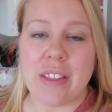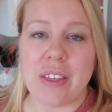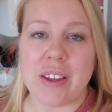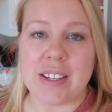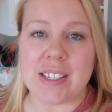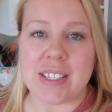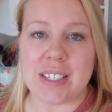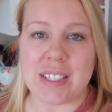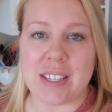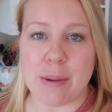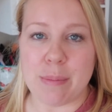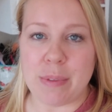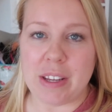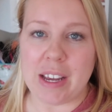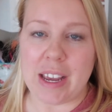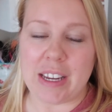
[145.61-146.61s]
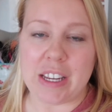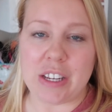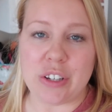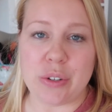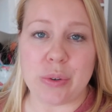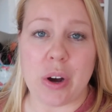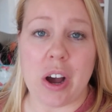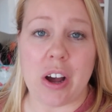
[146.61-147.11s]
That's something I can
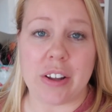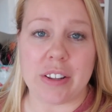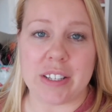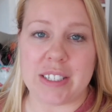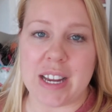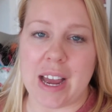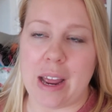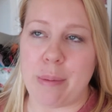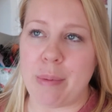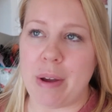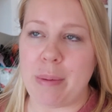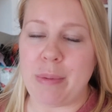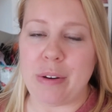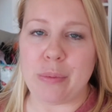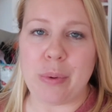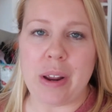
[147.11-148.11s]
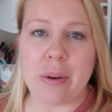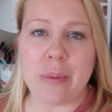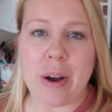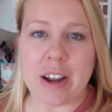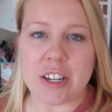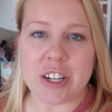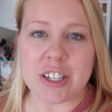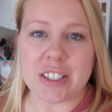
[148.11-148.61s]
do all the time. I mean, Weight
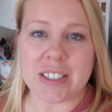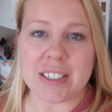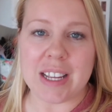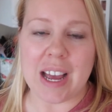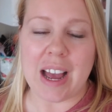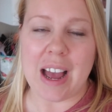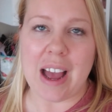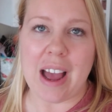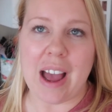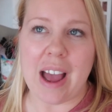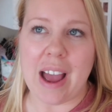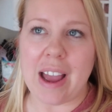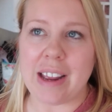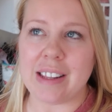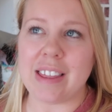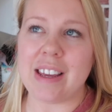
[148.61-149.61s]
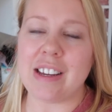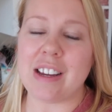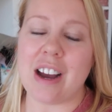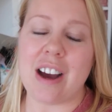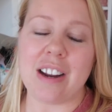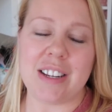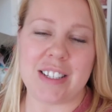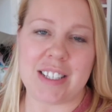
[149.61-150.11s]
Watchers, I
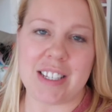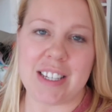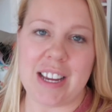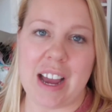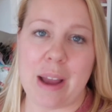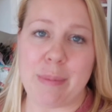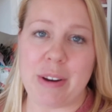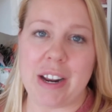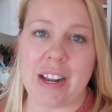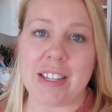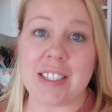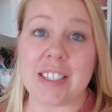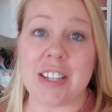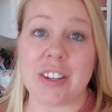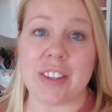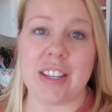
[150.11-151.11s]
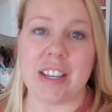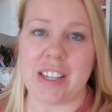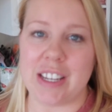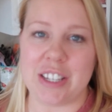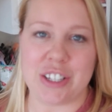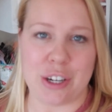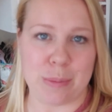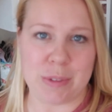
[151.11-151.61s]
think honestly, I still think
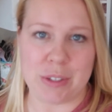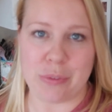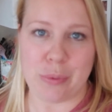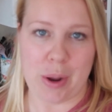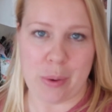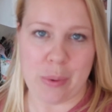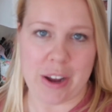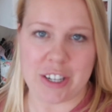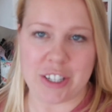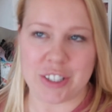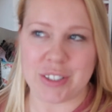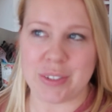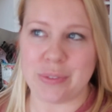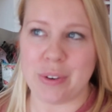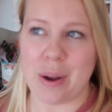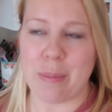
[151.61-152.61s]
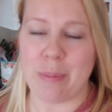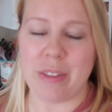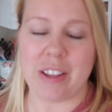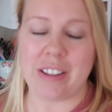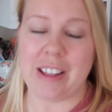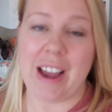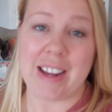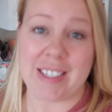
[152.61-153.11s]
in terms of Weight Watchers from
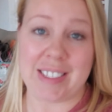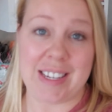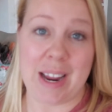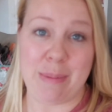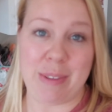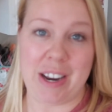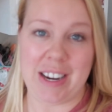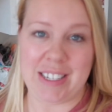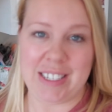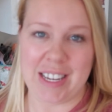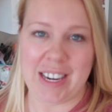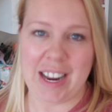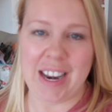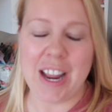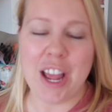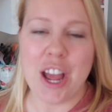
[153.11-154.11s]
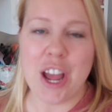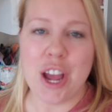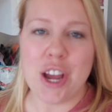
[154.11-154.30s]
the last time that I did it.